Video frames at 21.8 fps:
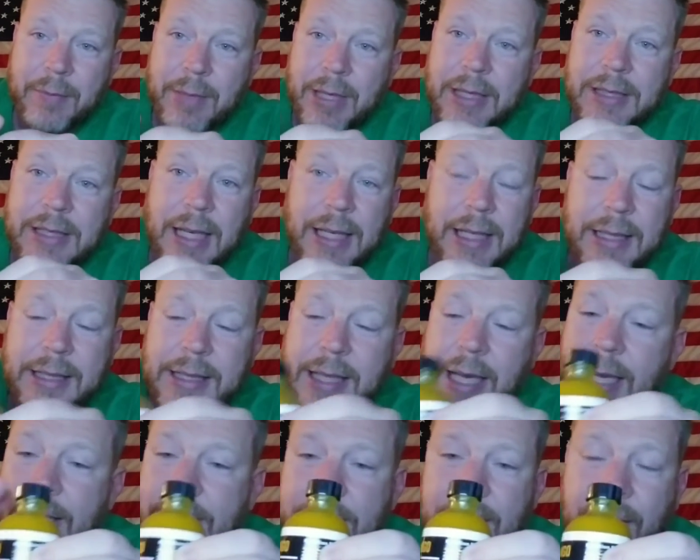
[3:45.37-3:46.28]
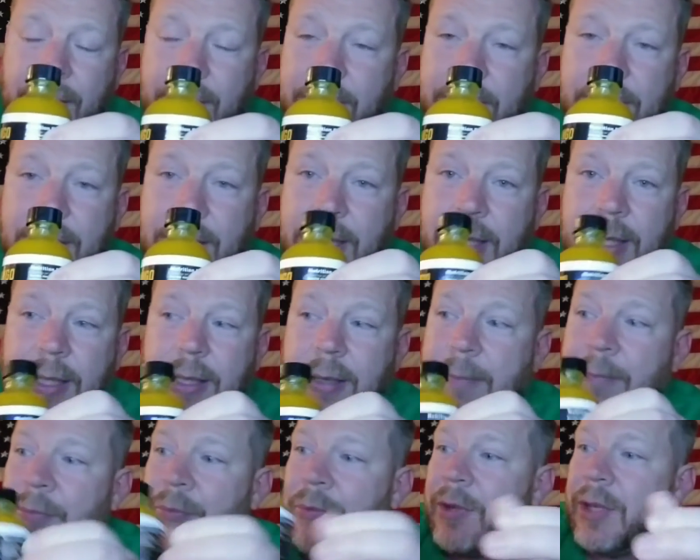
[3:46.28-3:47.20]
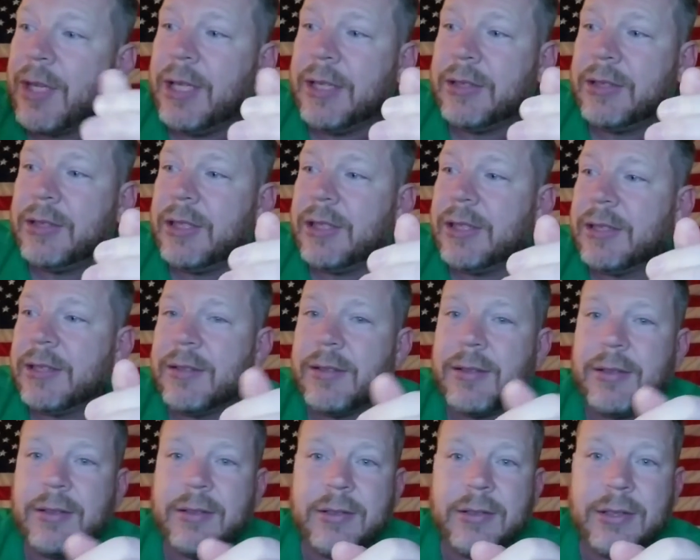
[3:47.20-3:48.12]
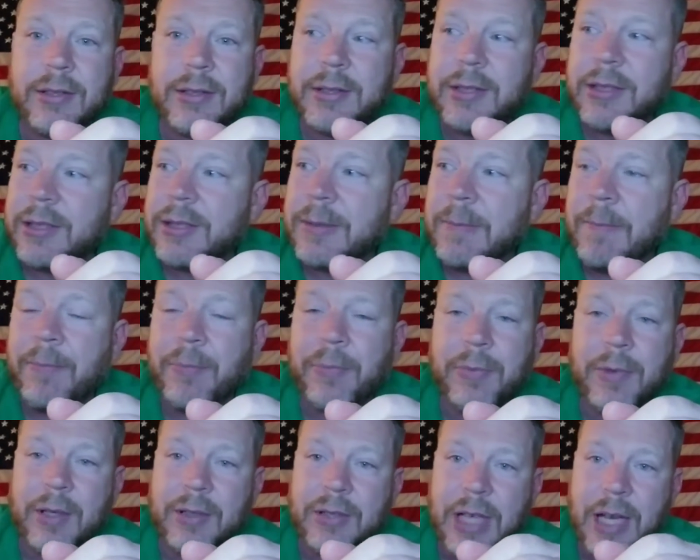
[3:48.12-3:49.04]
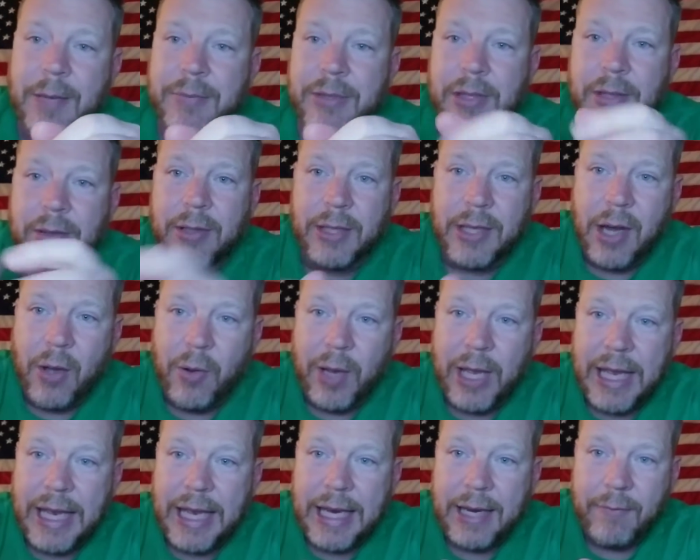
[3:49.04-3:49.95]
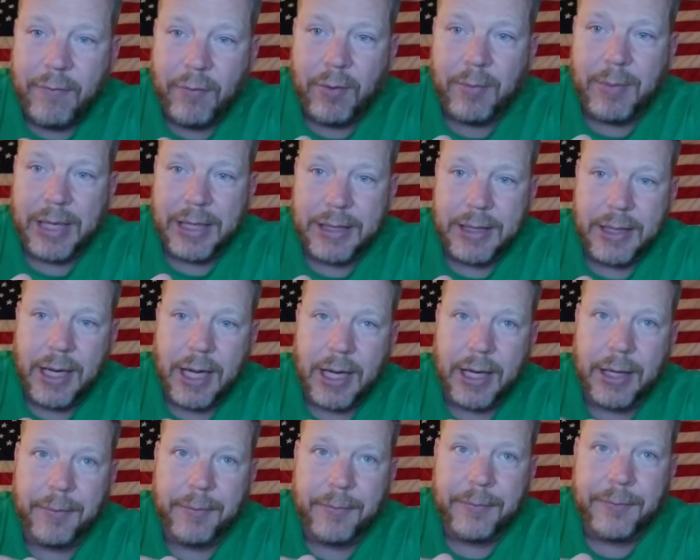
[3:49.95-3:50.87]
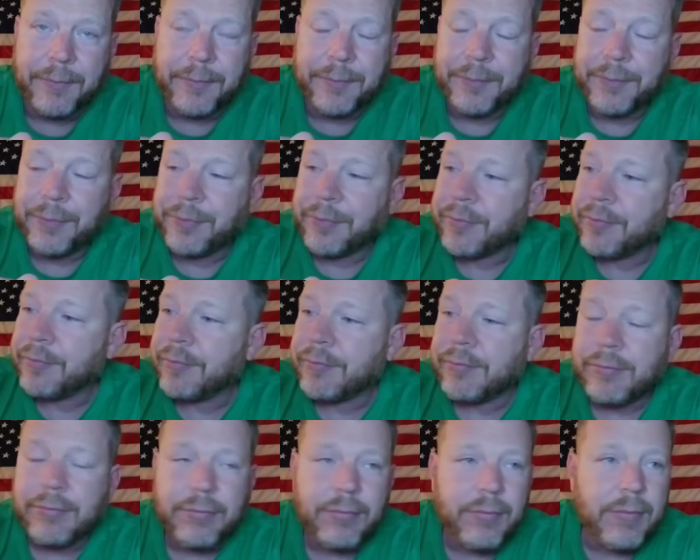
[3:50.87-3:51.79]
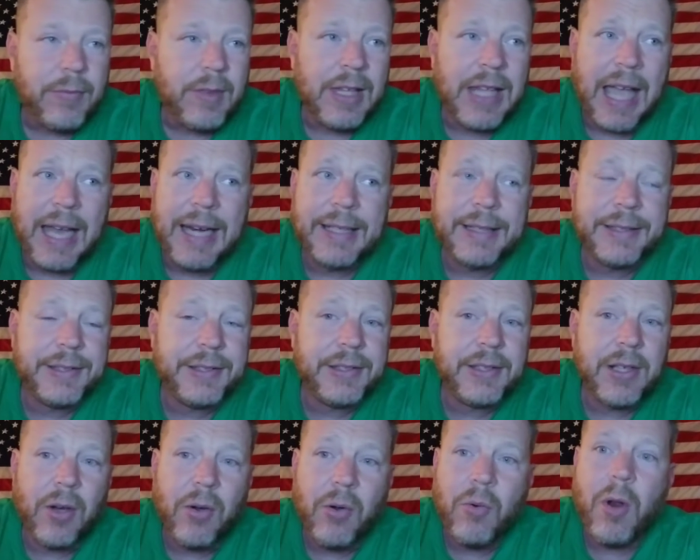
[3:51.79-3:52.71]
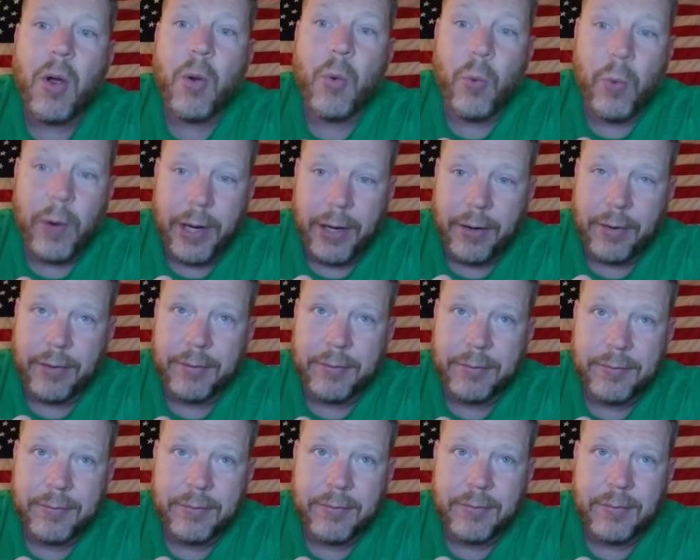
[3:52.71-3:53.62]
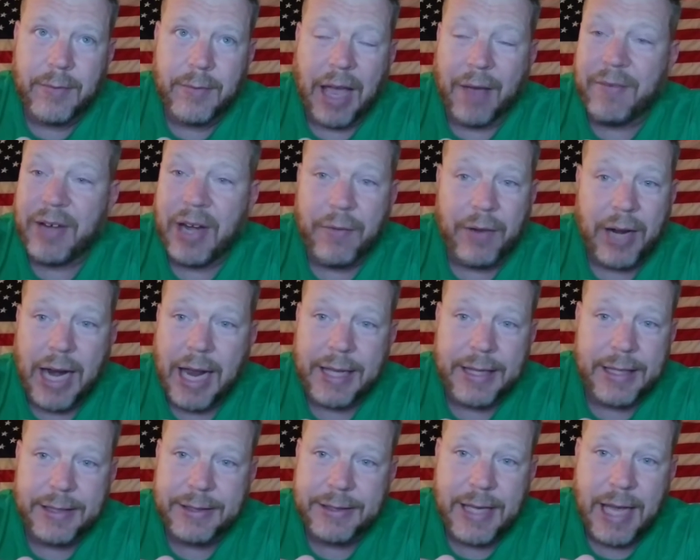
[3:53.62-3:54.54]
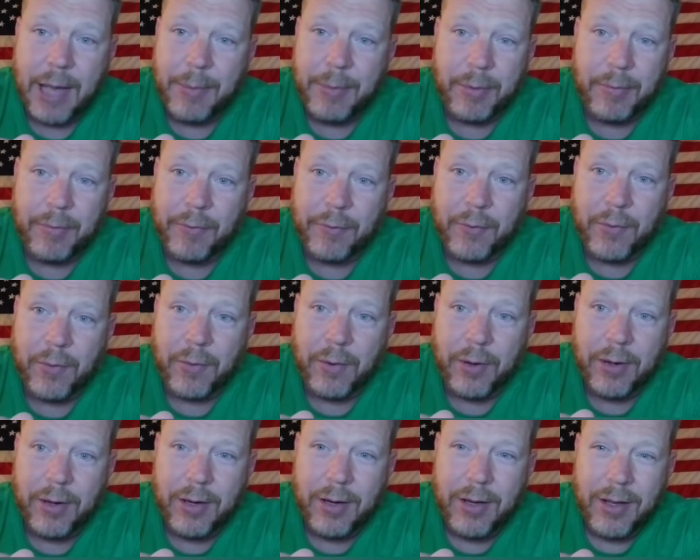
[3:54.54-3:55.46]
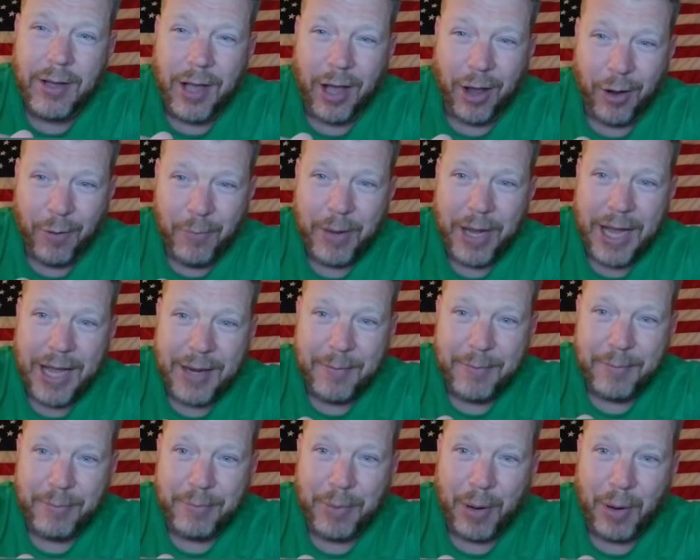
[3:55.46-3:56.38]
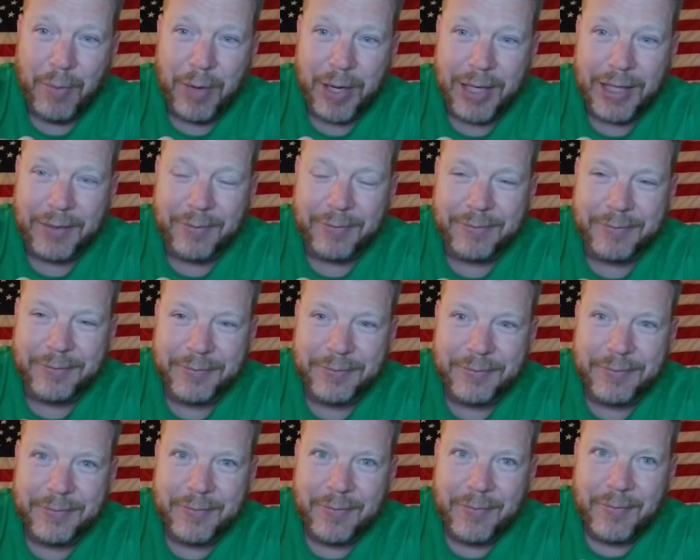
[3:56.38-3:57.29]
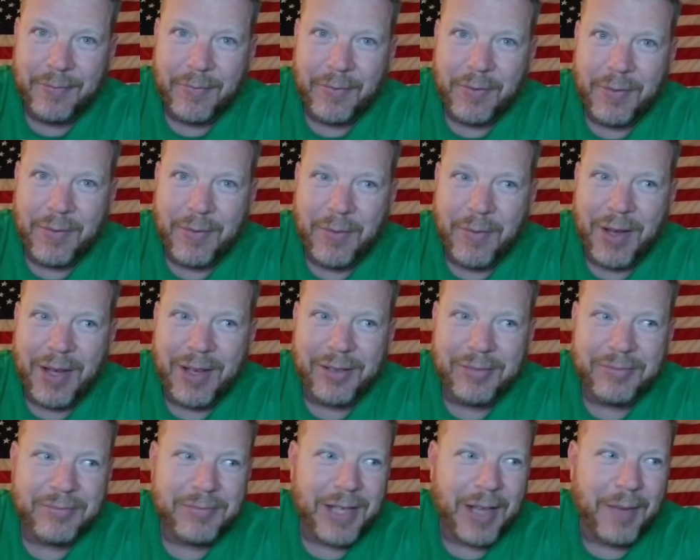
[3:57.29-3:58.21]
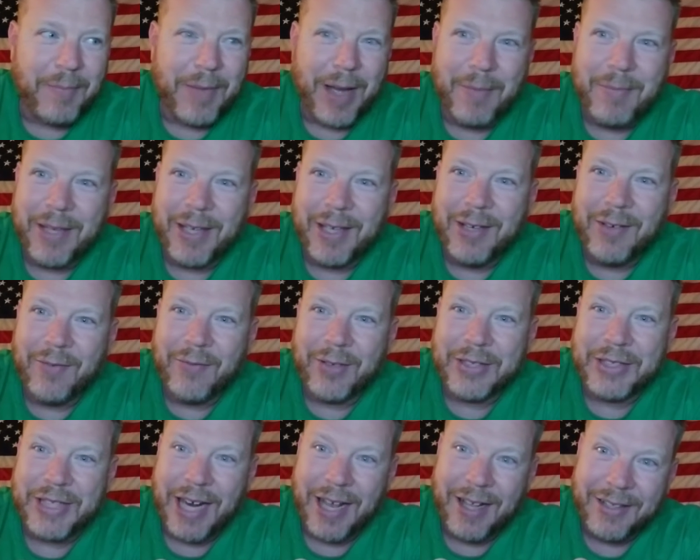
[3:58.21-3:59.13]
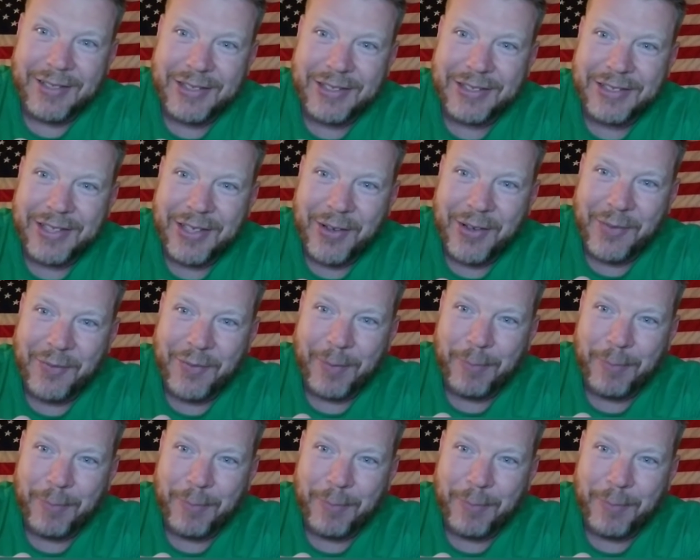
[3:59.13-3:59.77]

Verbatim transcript: because I can taste everything. It's just, there's just, there's absolutely no heat for me tonight. That is so weird. I've never had this happen before. I hope I hadn't permanently well, that might be good for challenges though if I